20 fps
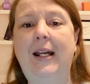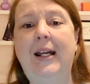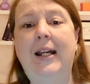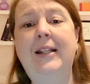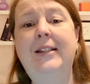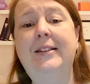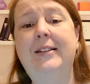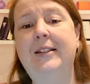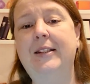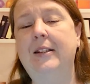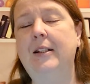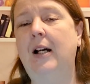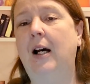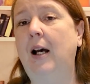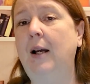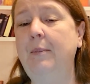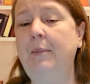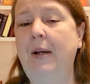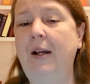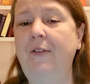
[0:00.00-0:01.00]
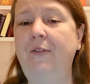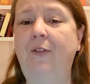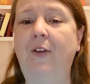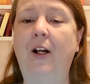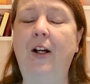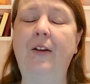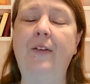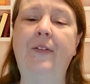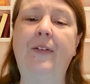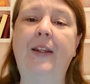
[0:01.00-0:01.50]
It's not my
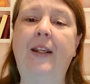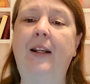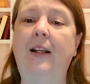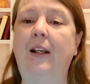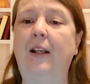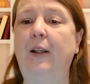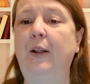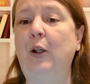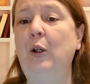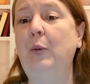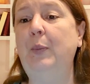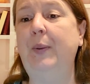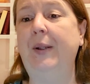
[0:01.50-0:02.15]
fault that a little